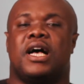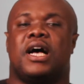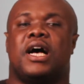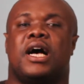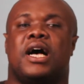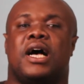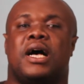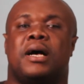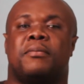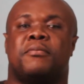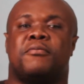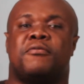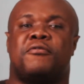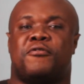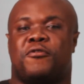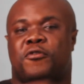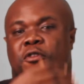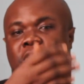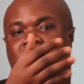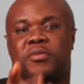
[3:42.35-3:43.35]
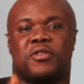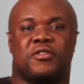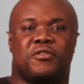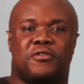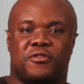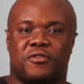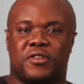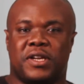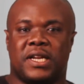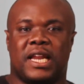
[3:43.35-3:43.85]
from the
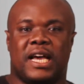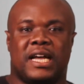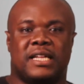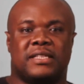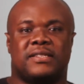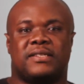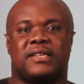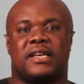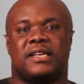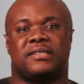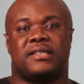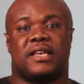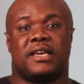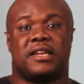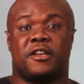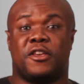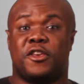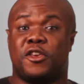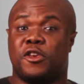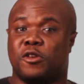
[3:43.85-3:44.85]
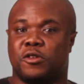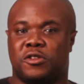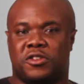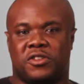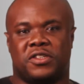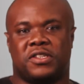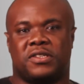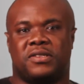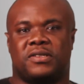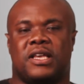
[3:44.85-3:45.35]
freelancers at a huge
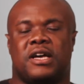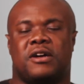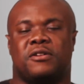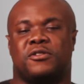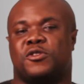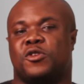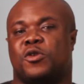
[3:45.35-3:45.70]
discount.